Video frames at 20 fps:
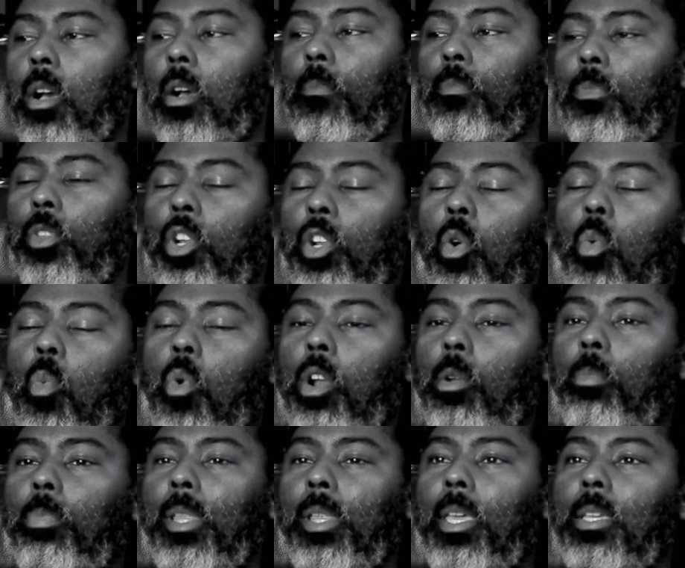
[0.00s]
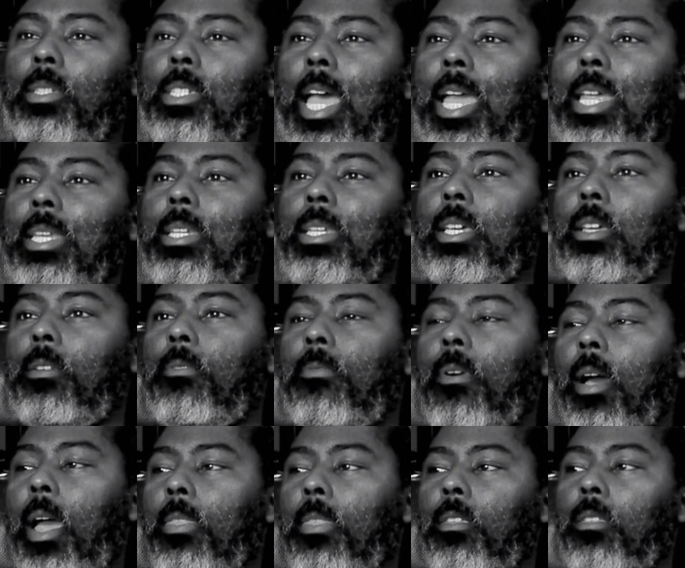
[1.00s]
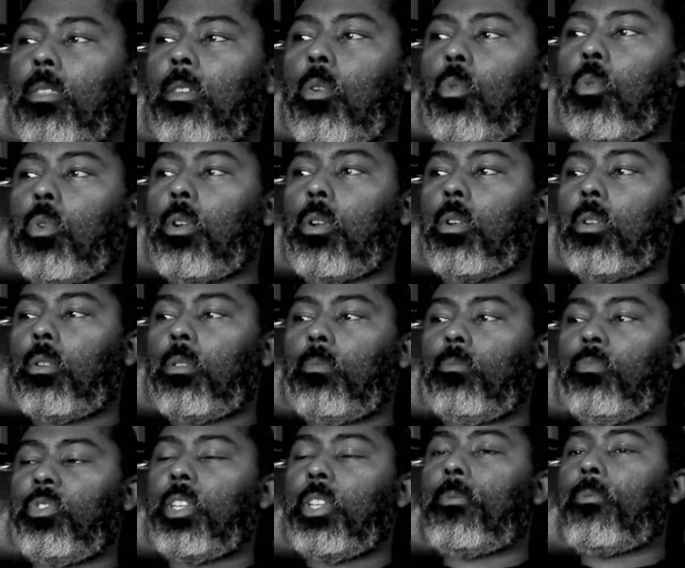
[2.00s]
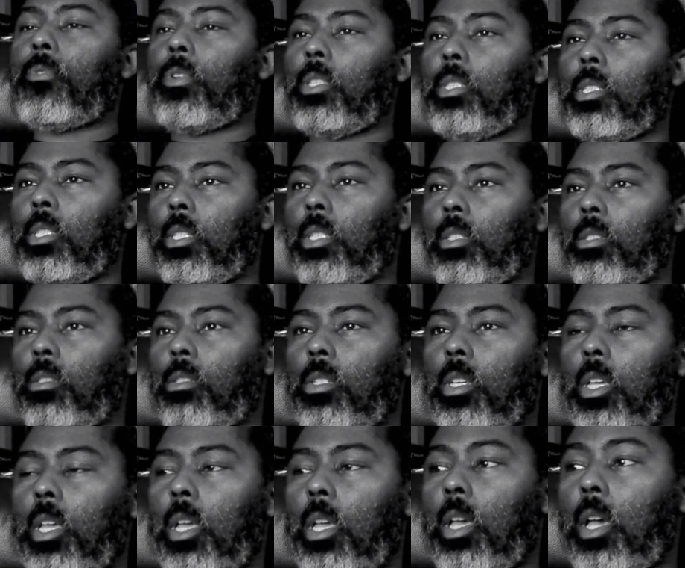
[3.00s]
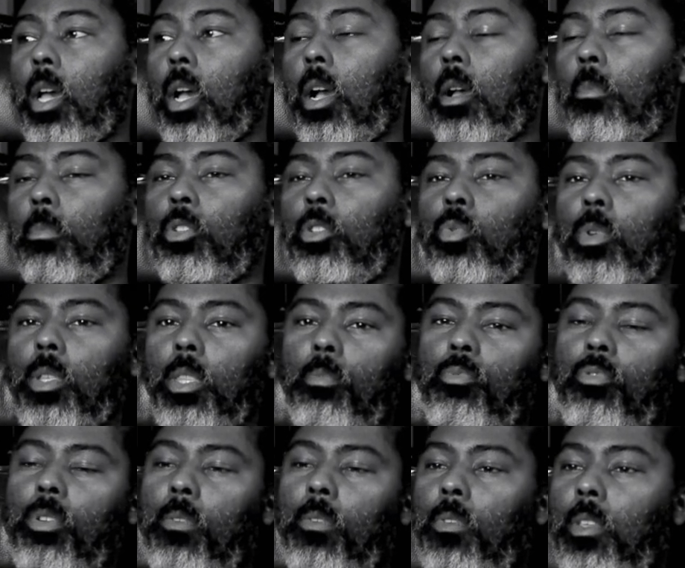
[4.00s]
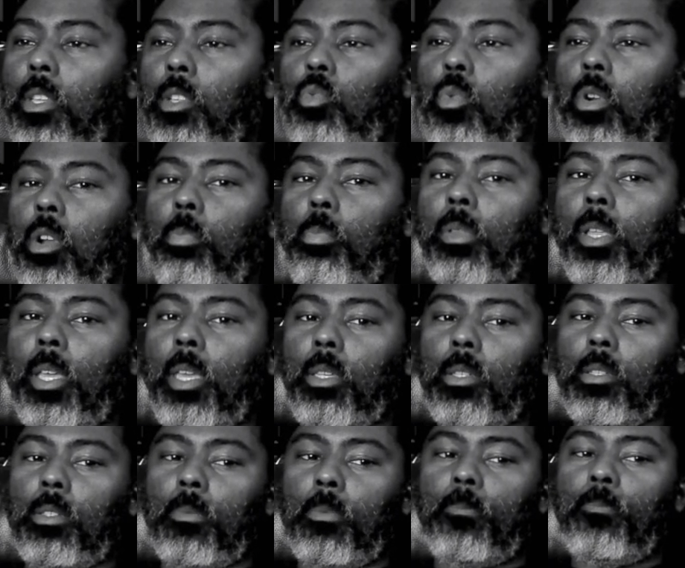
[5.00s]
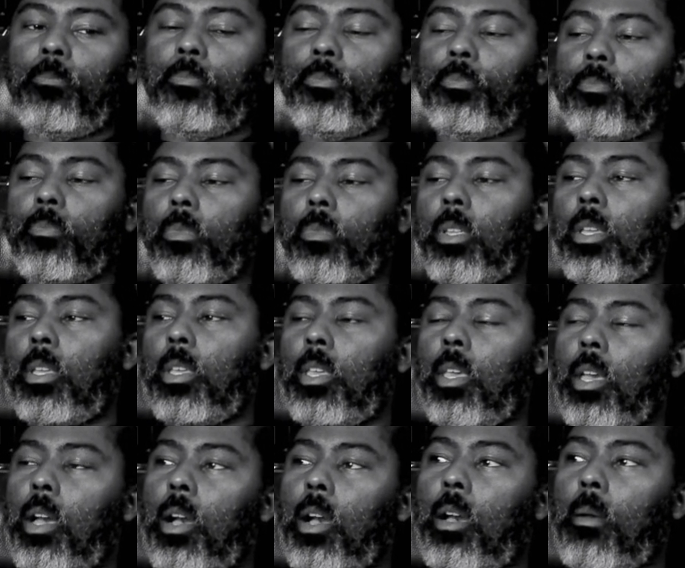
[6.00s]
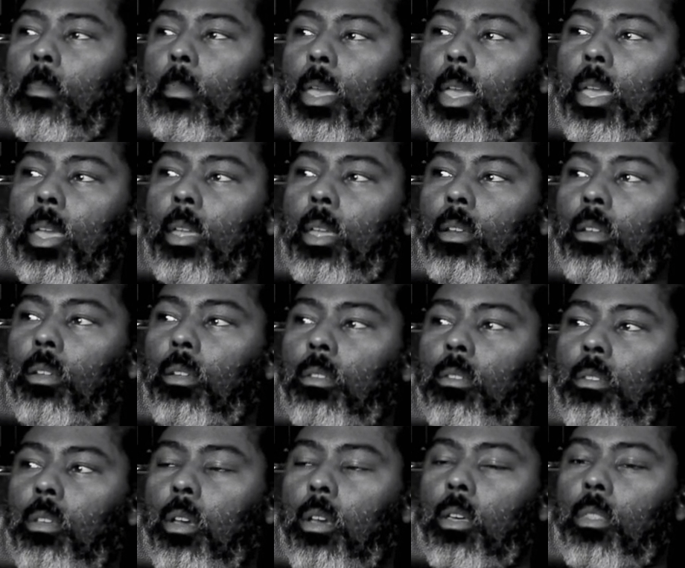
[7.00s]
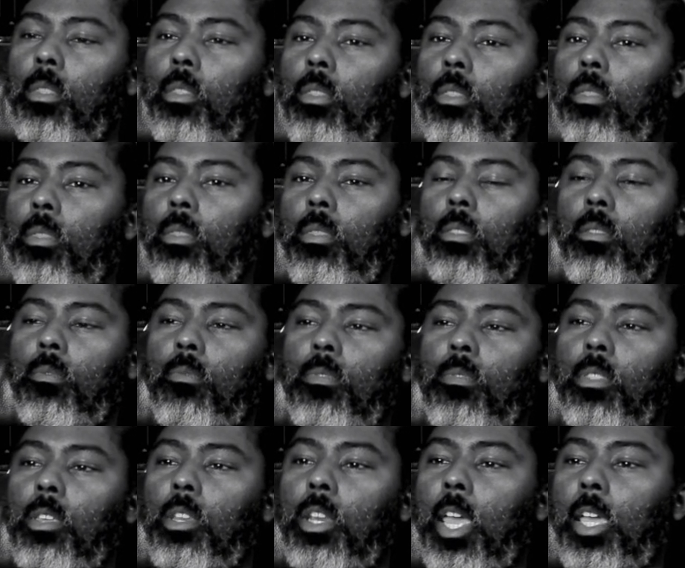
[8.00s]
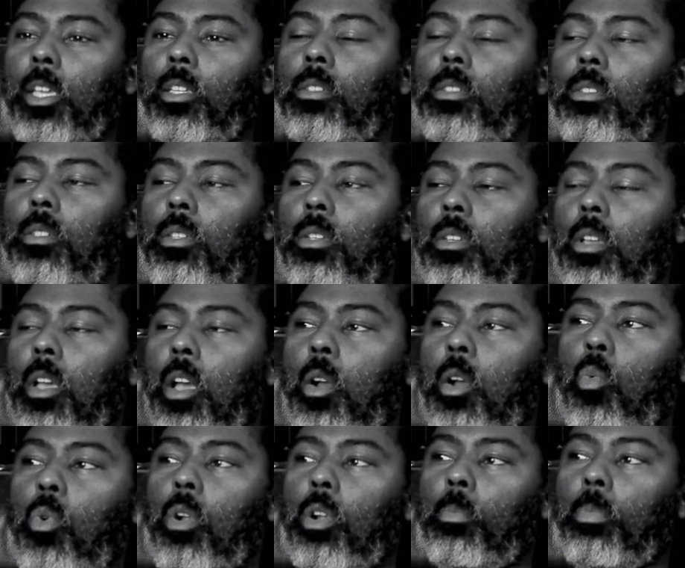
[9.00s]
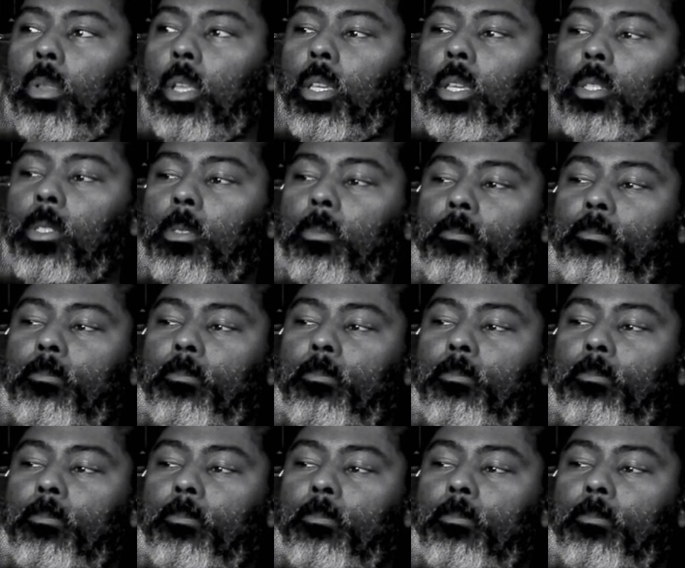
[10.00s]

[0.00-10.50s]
workplace, I did find that there were differences between the previous workplace and the next workplace.